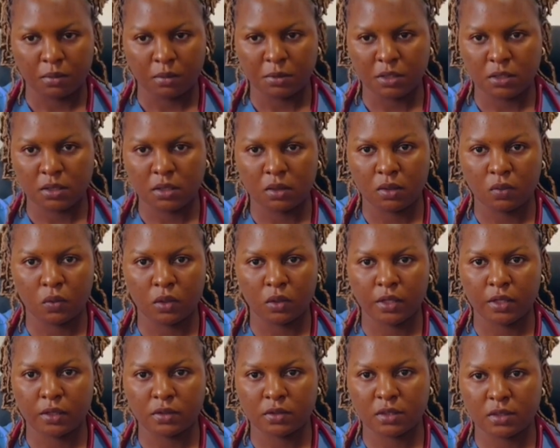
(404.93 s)
Let me see,
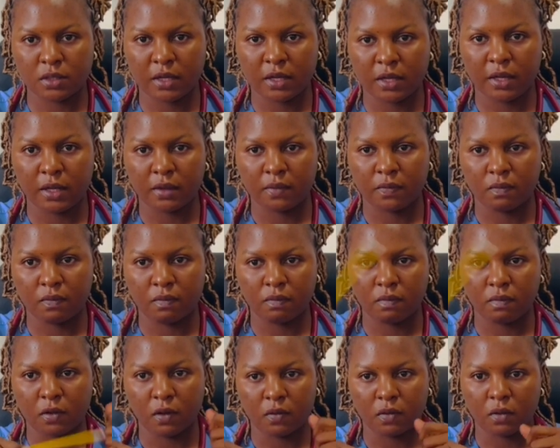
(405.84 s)
what else did I
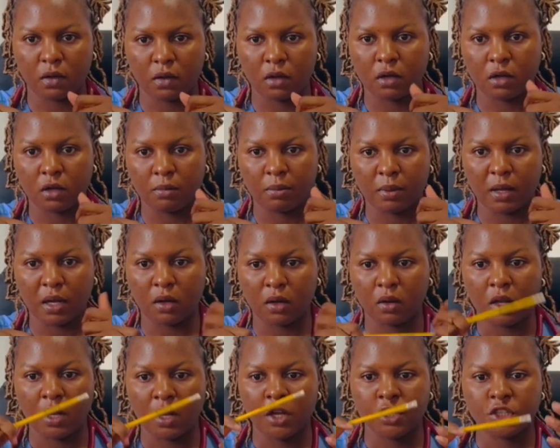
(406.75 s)
not talk
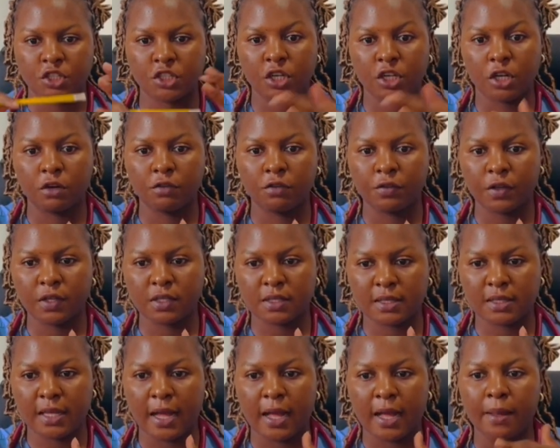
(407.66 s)
about? Shelf
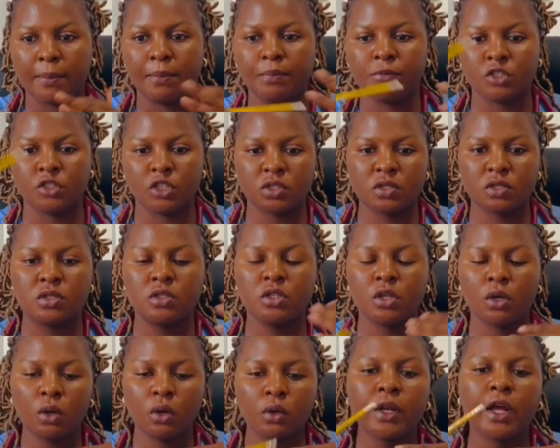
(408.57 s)
exam. Just
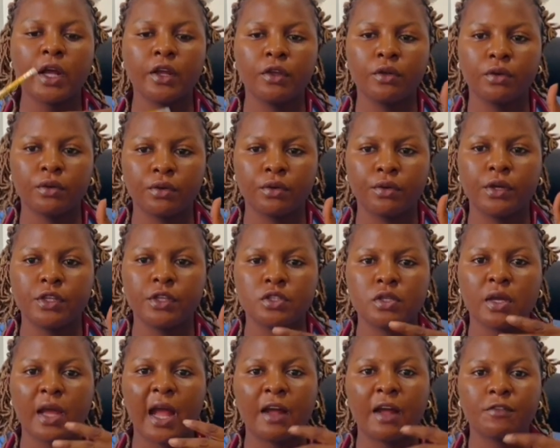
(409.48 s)
know that you're
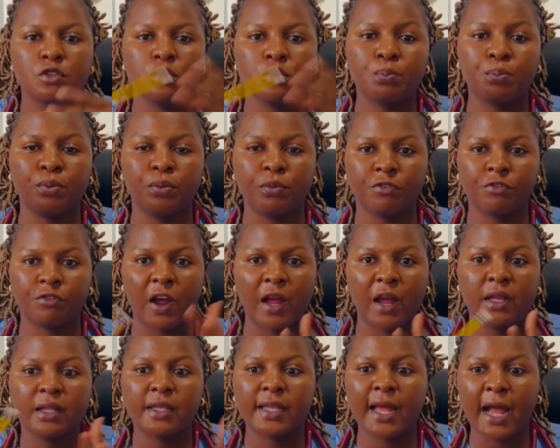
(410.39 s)
going to have to
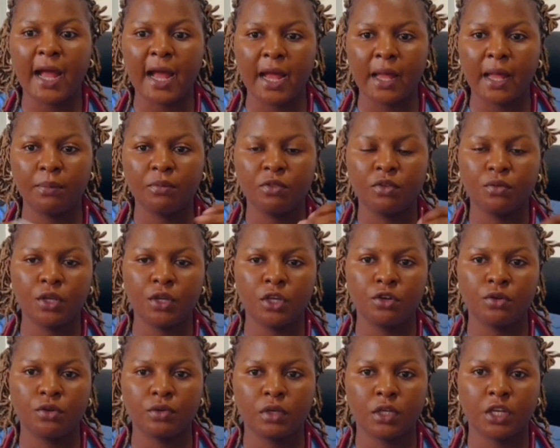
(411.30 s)
find time
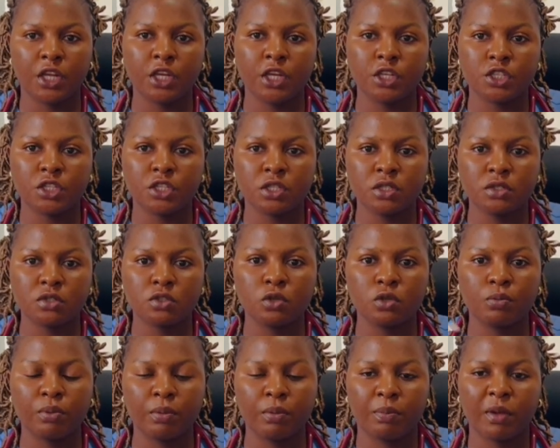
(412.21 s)
during your rotations
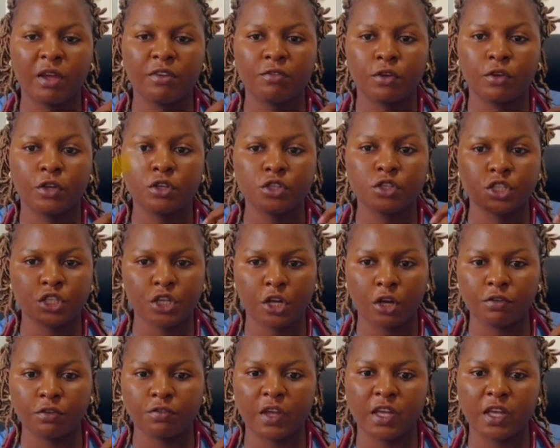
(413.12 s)
to prepare for your
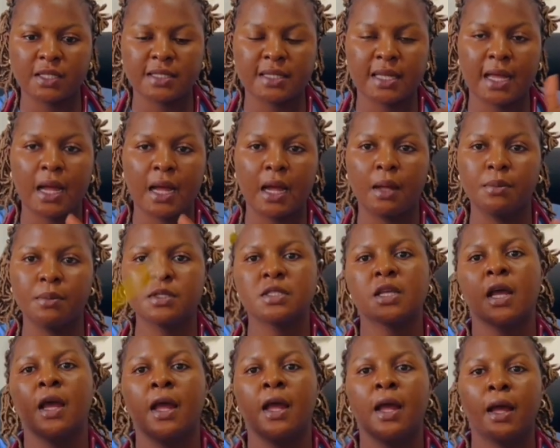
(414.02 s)
shelf
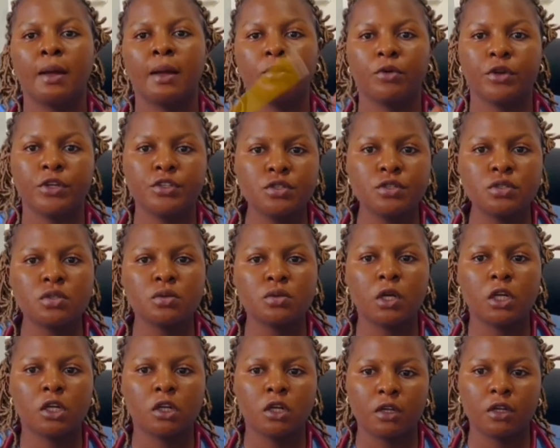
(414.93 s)
exams. I'm going to
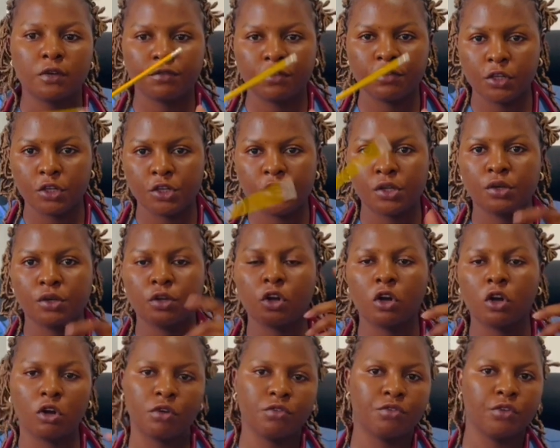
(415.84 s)
do another
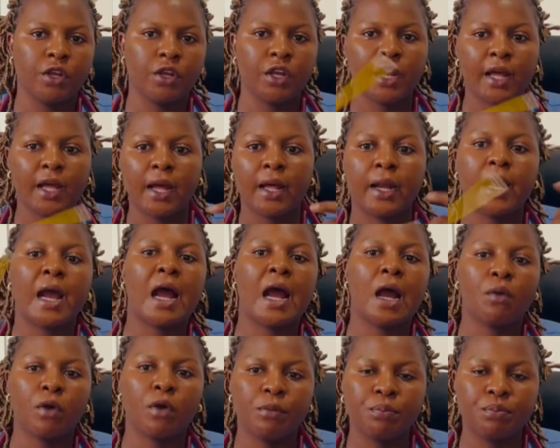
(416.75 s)
video covering that,
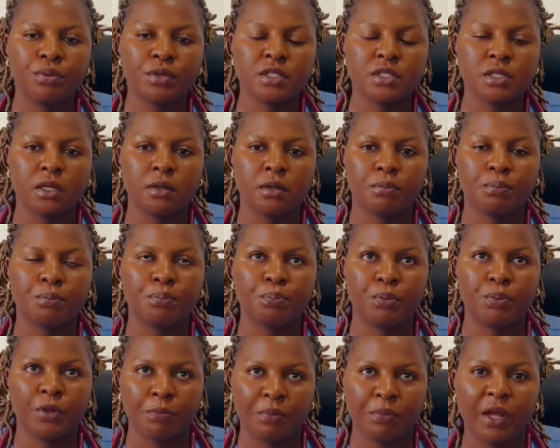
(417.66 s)
how I
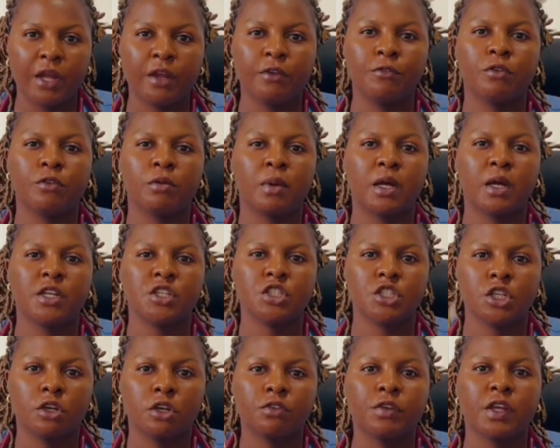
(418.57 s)
prepared for my
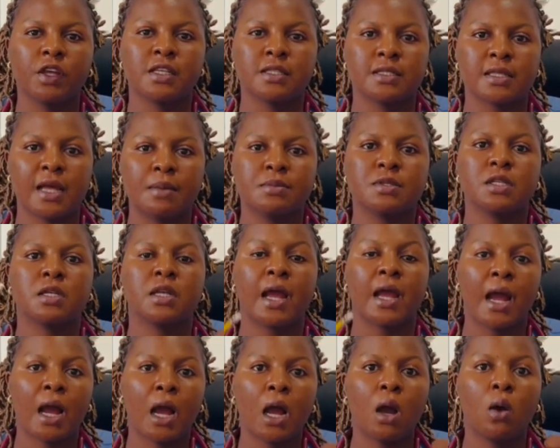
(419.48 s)
shelf exams
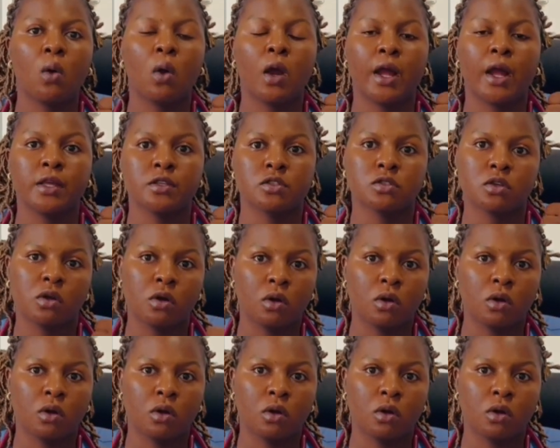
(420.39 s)
and how I